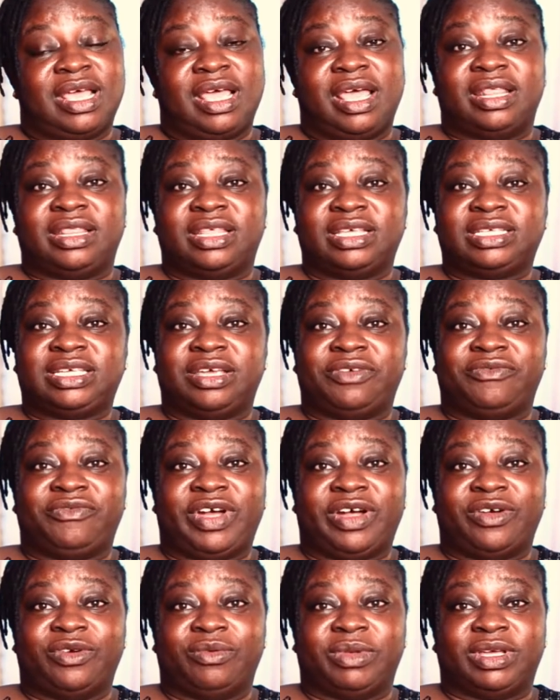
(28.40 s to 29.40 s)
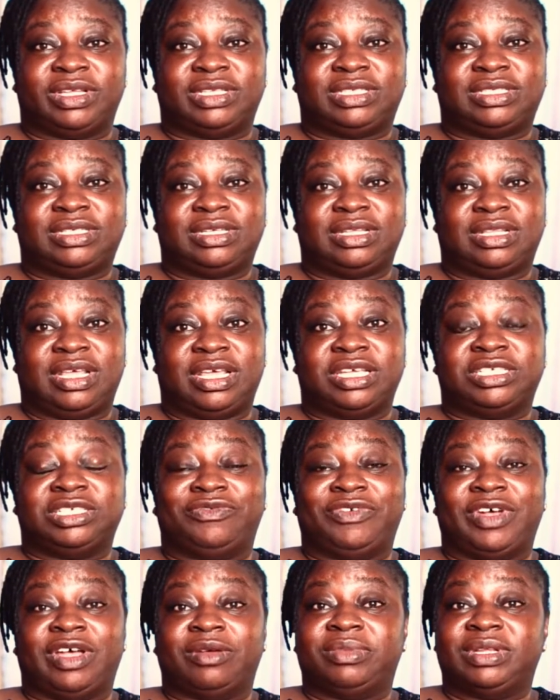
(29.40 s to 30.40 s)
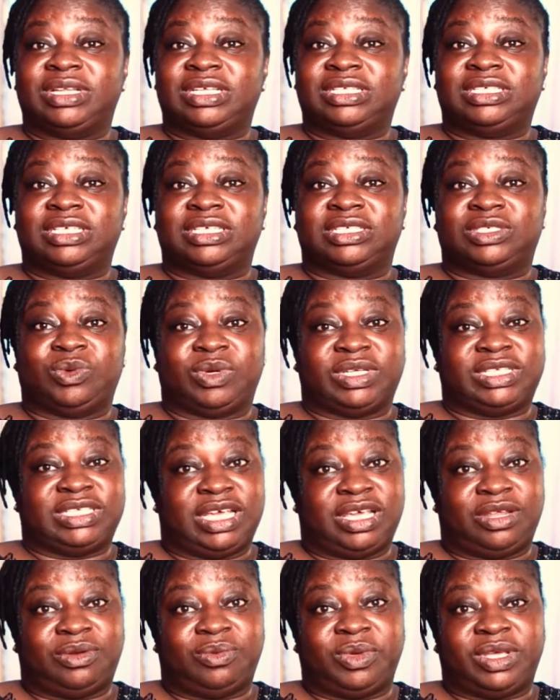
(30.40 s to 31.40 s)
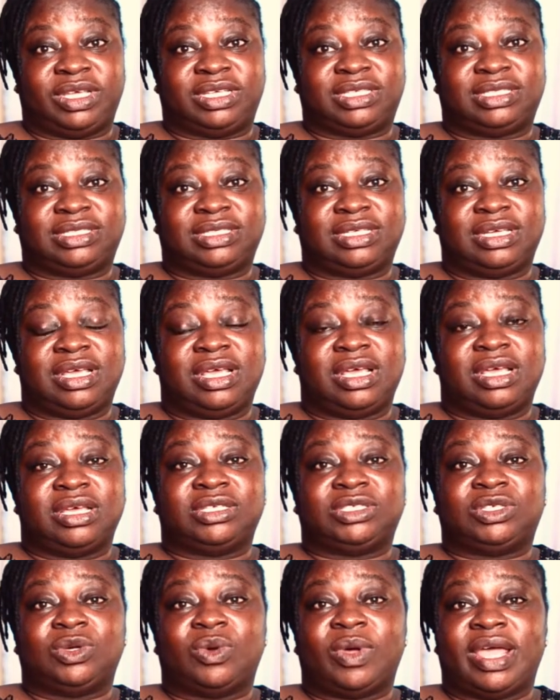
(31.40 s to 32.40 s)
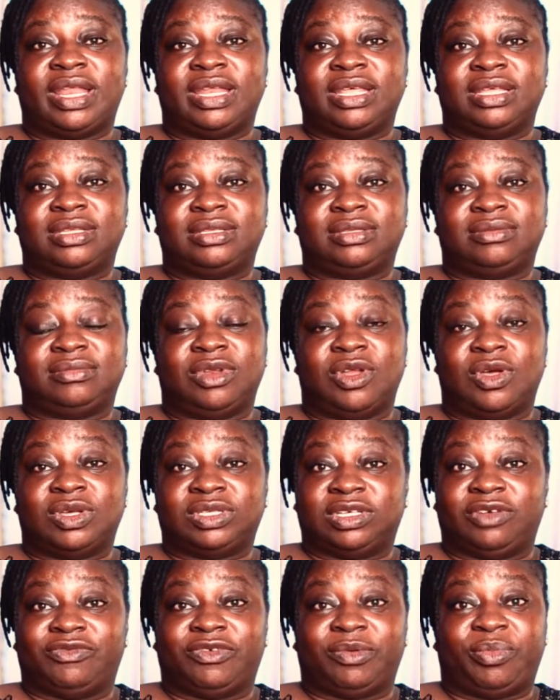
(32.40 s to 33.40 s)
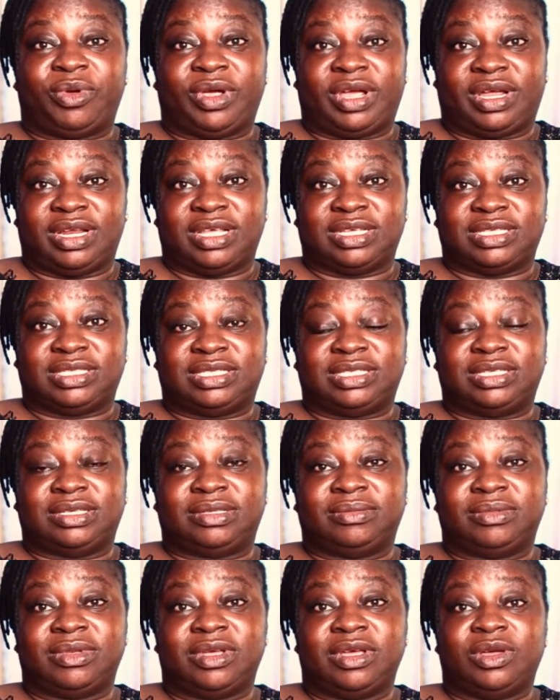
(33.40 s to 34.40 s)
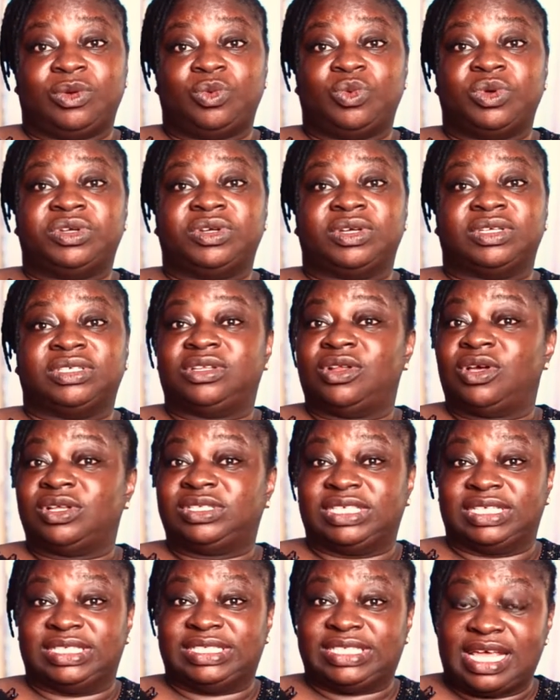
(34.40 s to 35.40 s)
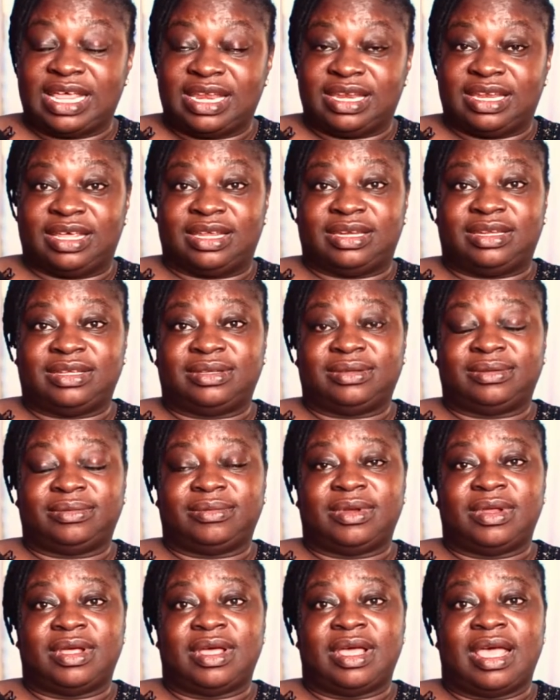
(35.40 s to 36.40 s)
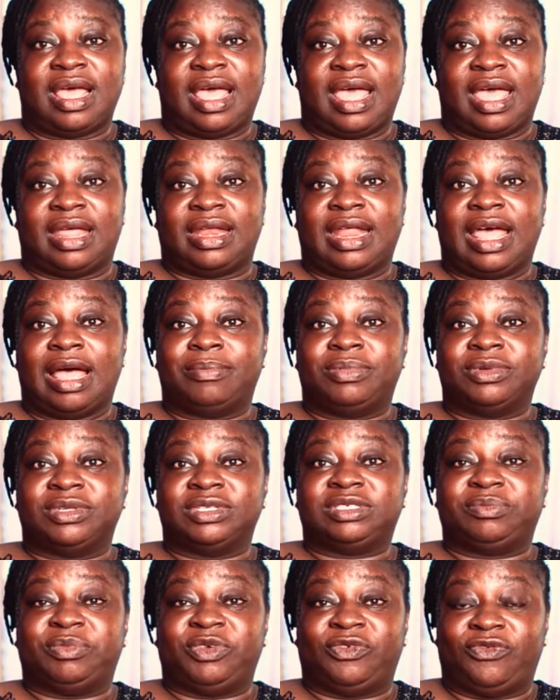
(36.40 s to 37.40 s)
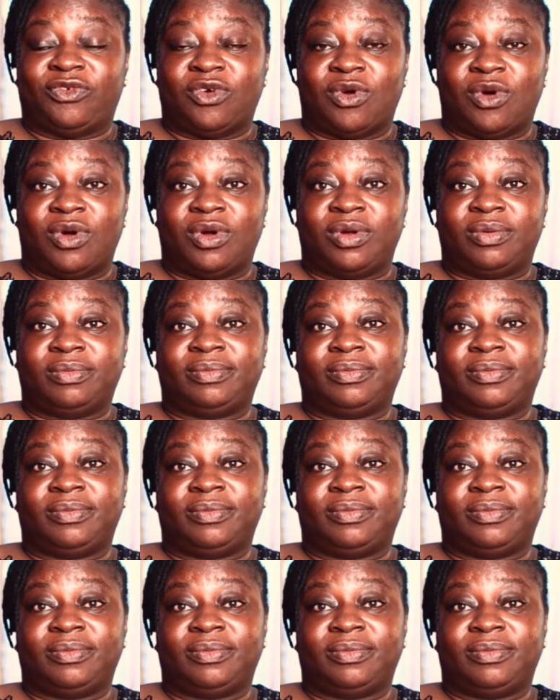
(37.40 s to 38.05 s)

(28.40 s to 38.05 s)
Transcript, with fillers: In this environment, the age of viability is 28 weeks. So any loss of a pregnancy which was not intended and happens before